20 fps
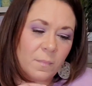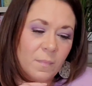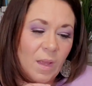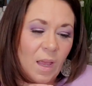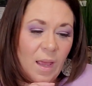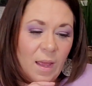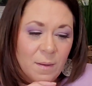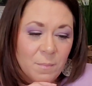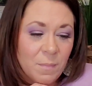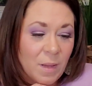
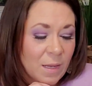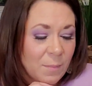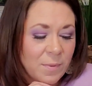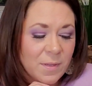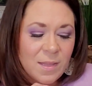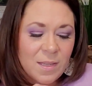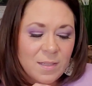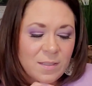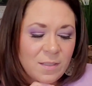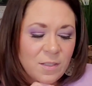And maybe
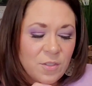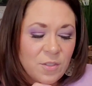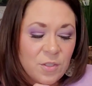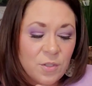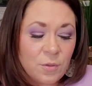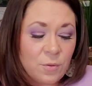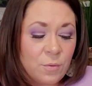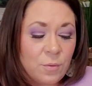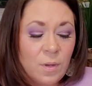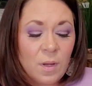this is
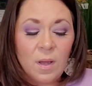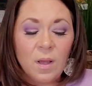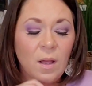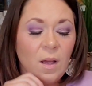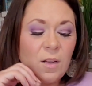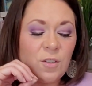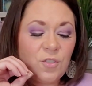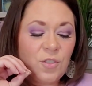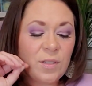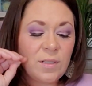you
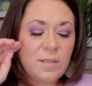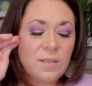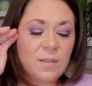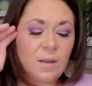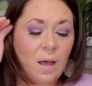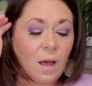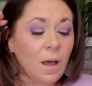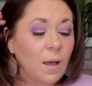just